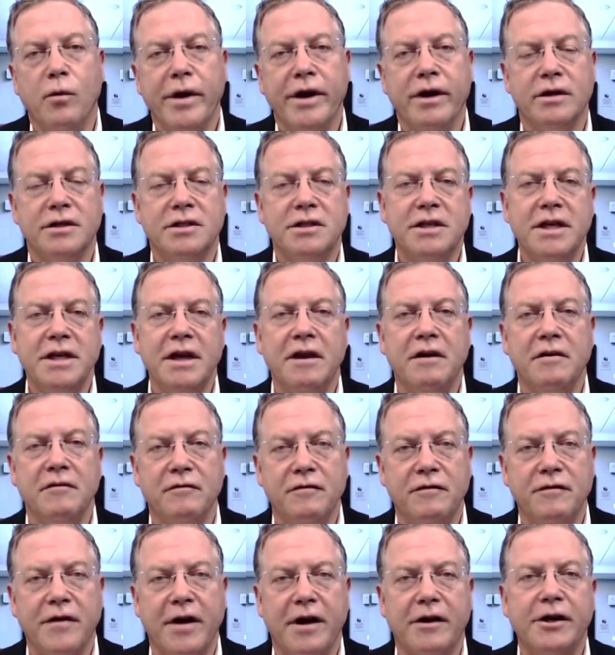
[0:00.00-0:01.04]
we are
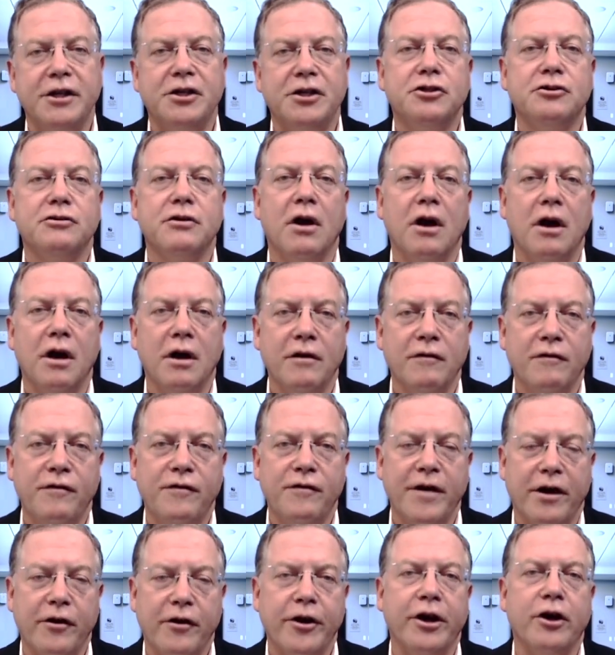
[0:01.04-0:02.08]
seeing very strong,
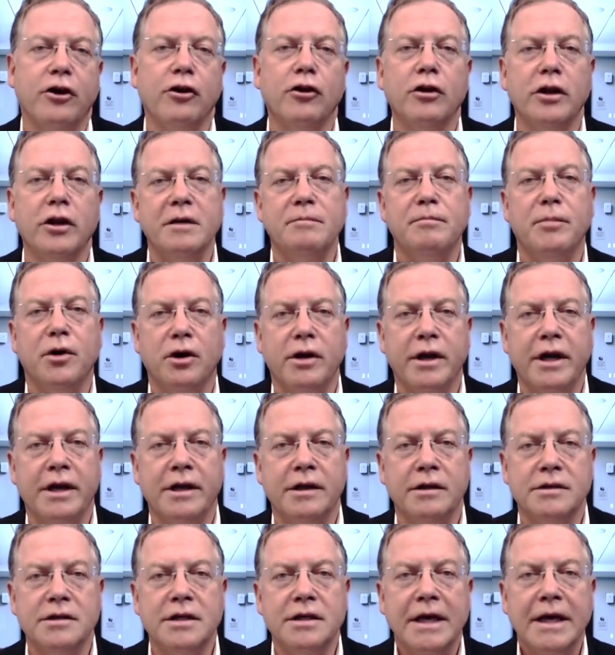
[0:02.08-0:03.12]
very early
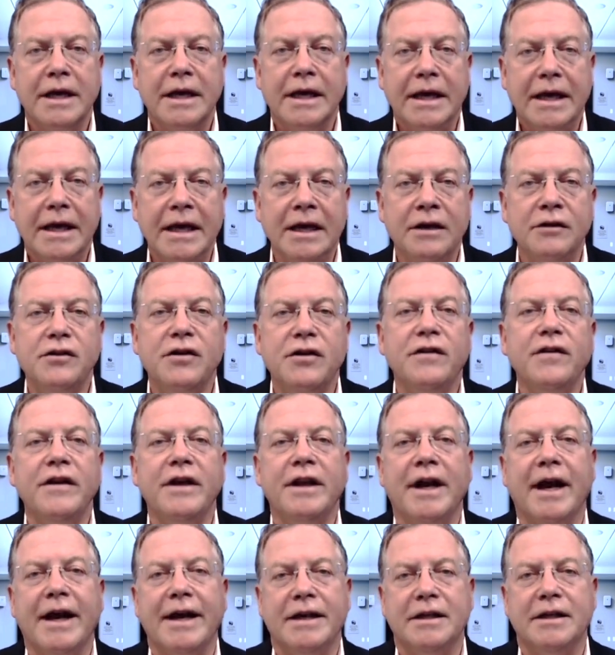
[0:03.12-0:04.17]
bookings into the
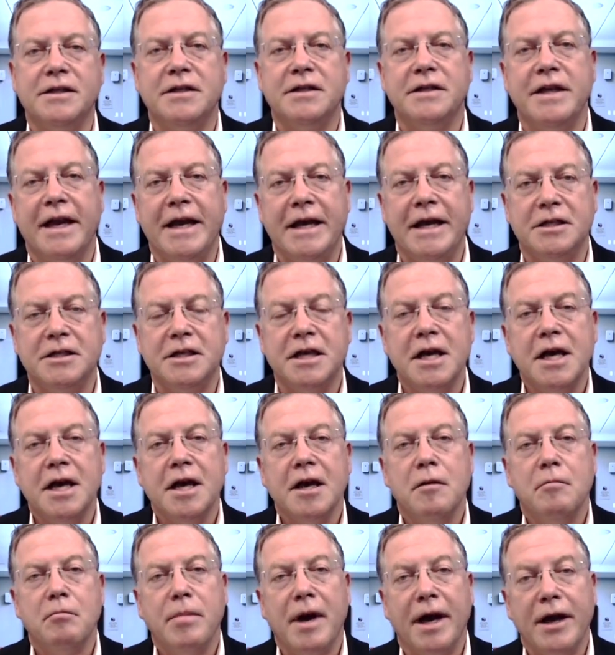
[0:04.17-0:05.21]
United States
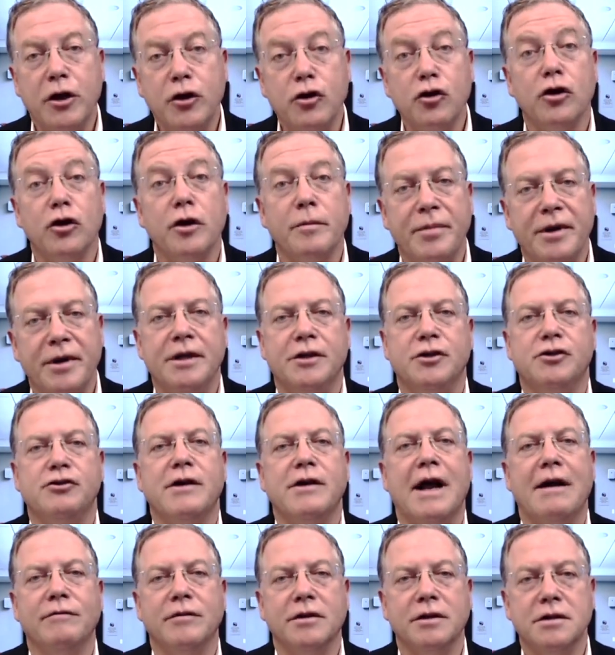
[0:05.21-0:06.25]
by European
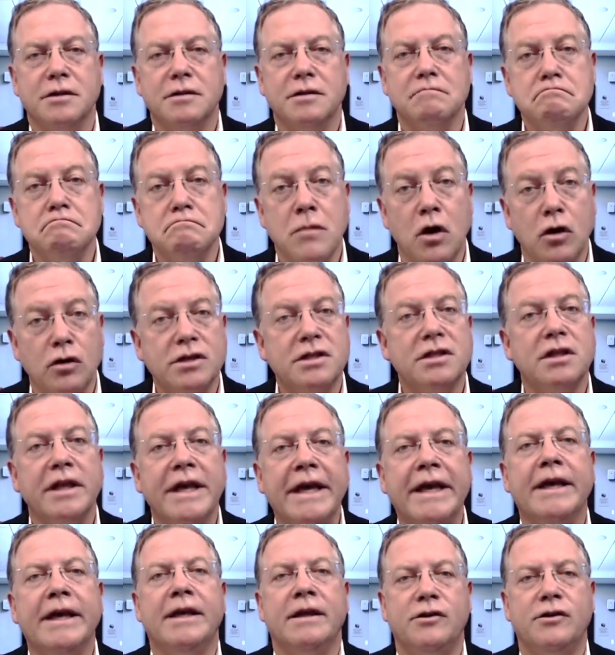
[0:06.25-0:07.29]
travelers,
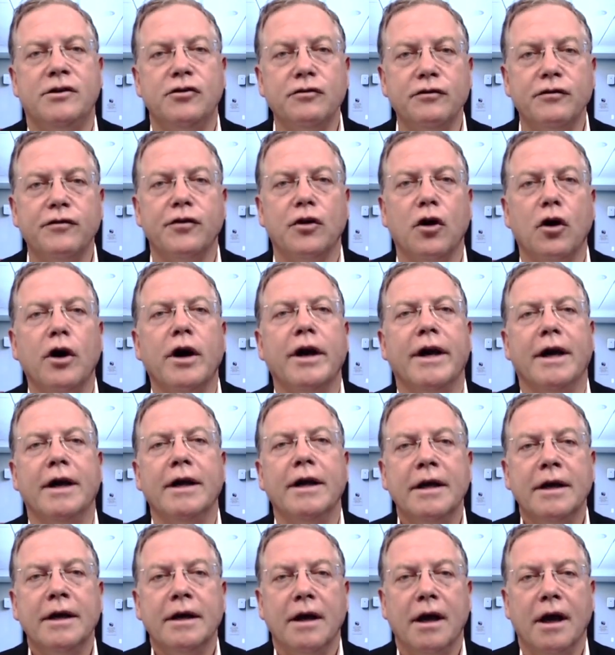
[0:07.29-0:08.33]
mostly into Florida
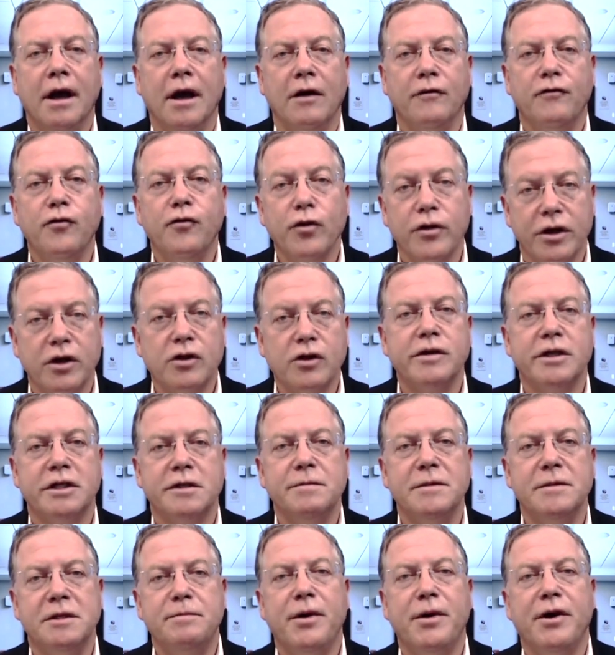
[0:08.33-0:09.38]
uh, for the
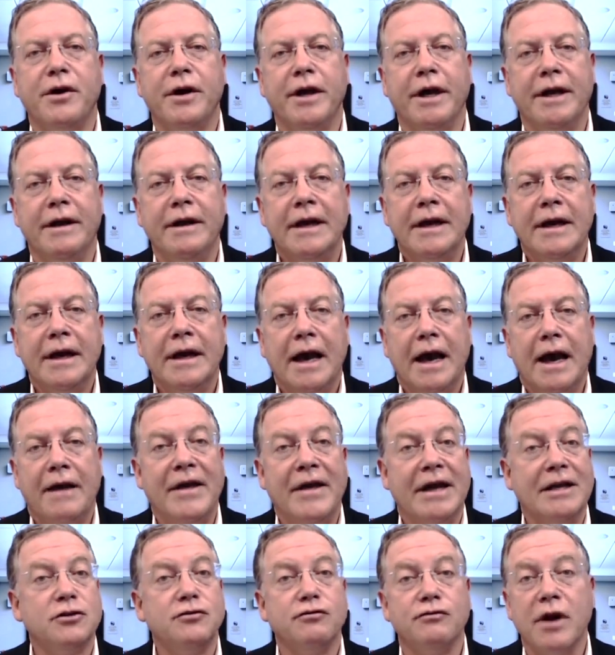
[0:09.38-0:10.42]
Christmas period. And
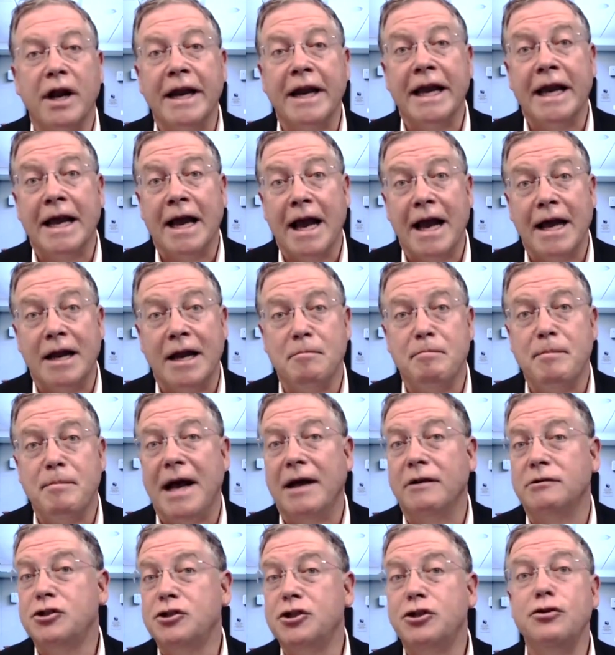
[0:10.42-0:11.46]
that's running at
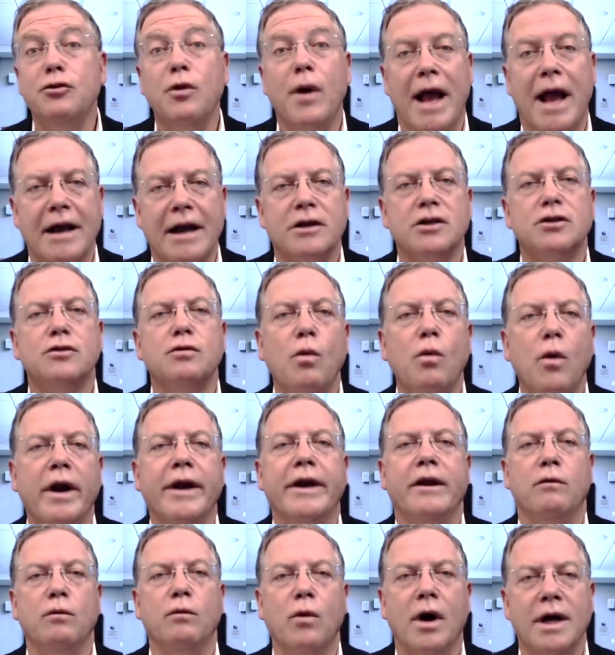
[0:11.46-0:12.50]
about 2x what
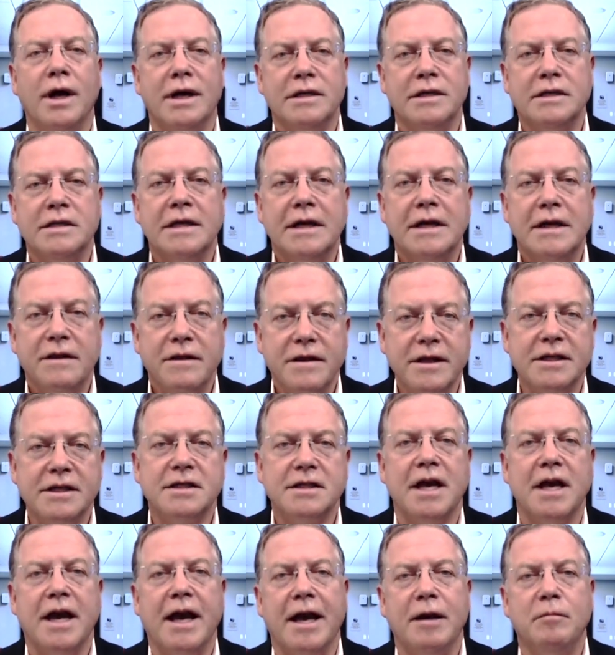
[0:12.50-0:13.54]
it was this
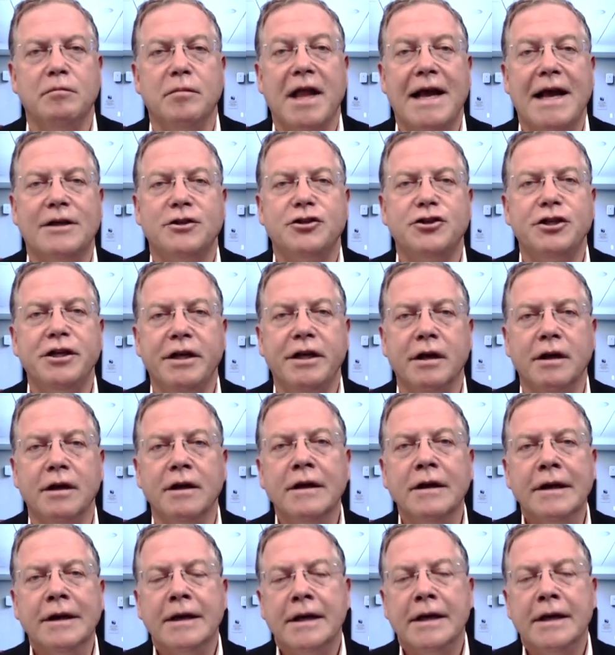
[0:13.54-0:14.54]
time last year.